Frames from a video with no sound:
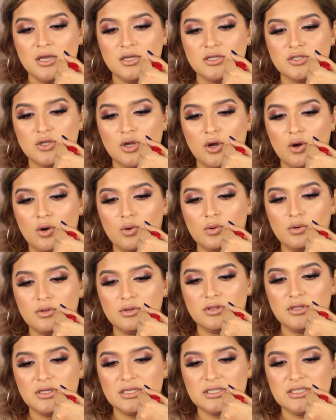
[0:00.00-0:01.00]
So
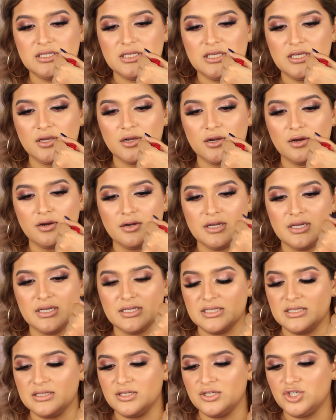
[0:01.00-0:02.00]
this here
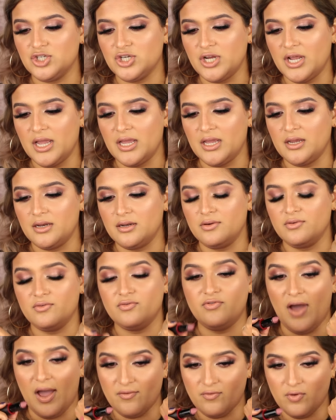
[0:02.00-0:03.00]
is in the shade
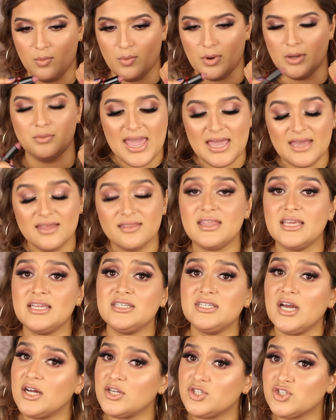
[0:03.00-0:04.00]
501 and they
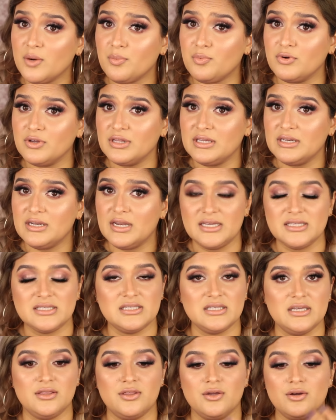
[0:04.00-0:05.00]
touch up really
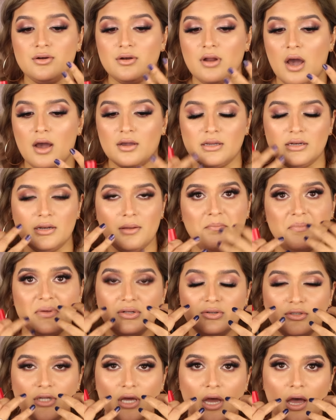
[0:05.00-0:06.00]
nicely. They're not going to
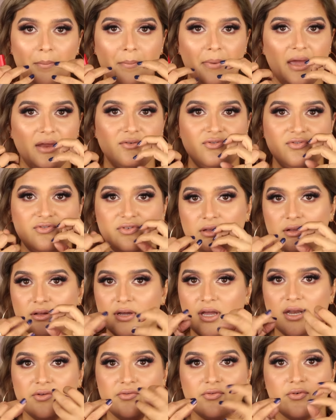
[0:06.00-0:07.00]
build up and feel
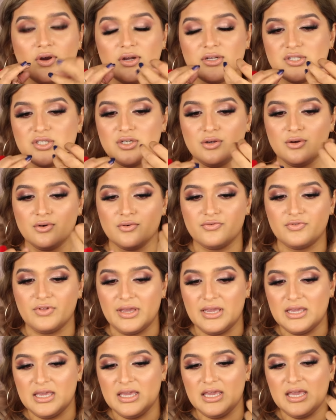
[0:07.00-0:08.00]
kind of crusty or
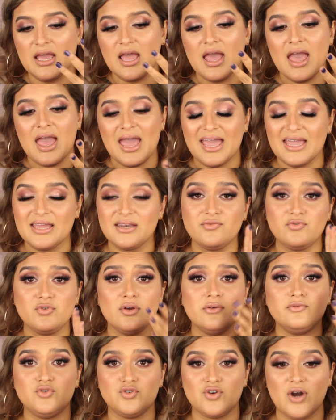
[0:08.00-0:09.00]
flaky. And if
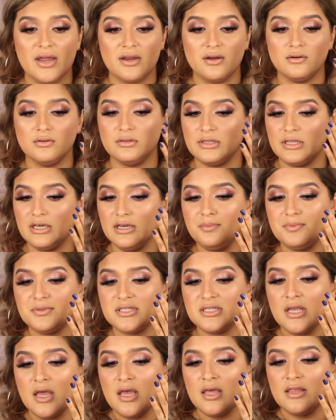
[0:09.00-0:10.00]
you have drier
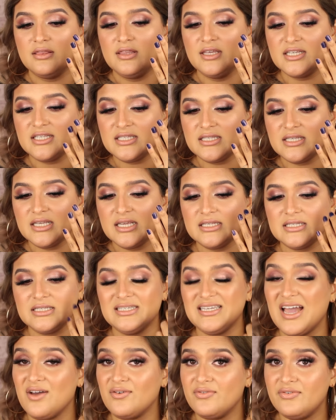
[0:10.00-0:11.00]
lips, this is
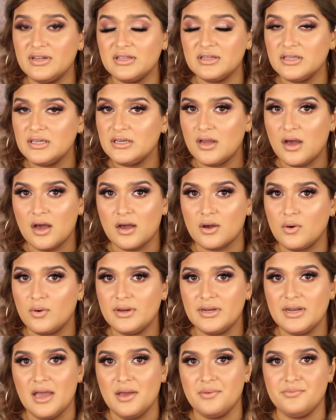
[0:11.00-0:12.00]
definitely not
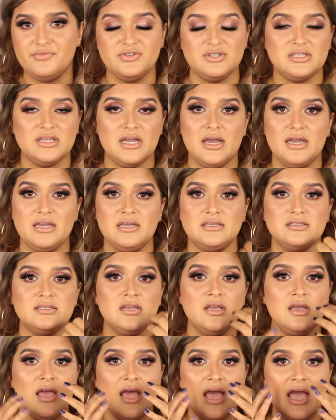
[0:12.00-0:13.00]
going to emphasize
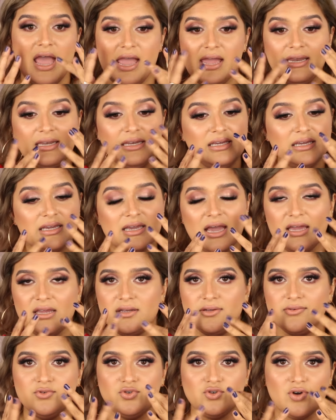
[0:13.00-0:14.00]
any kind
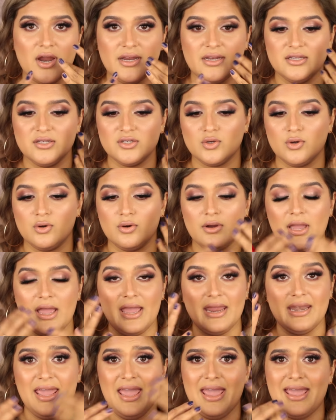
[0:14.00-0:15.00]
of dryness or
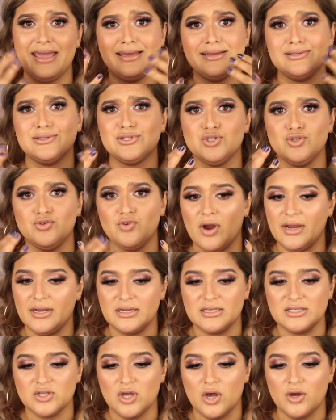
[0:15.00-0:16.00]
enhanced
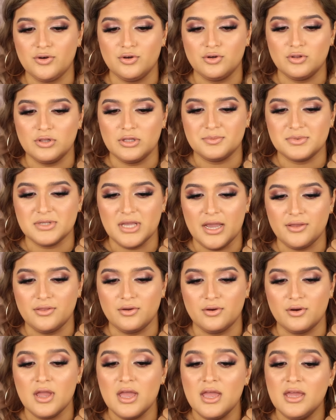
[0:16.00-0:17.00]
dryness on your lips
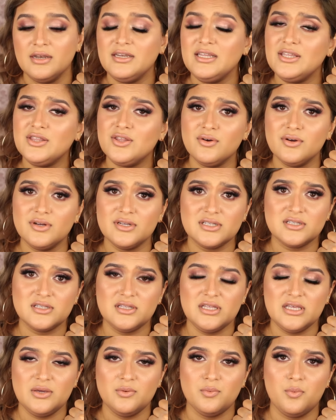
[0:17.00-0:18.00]
either. Neither is
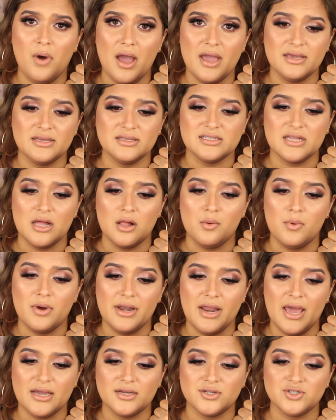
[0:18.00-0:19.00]
the YSL
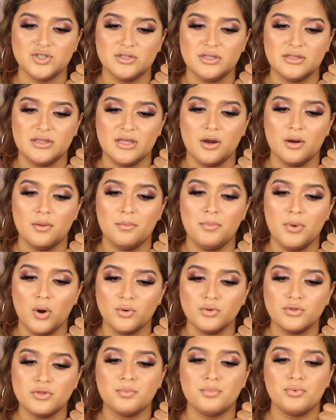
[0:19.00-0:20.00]
one actually. They're
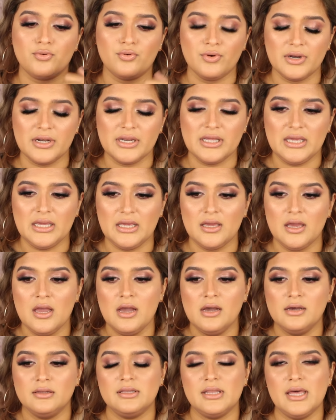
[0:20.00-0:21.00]
both pretty
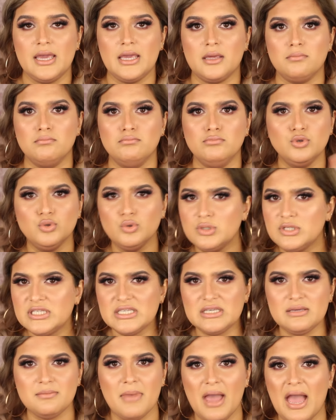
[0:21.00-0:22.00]
like
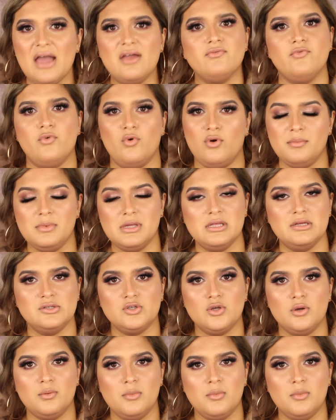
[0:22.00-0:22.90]
moussey matte formulas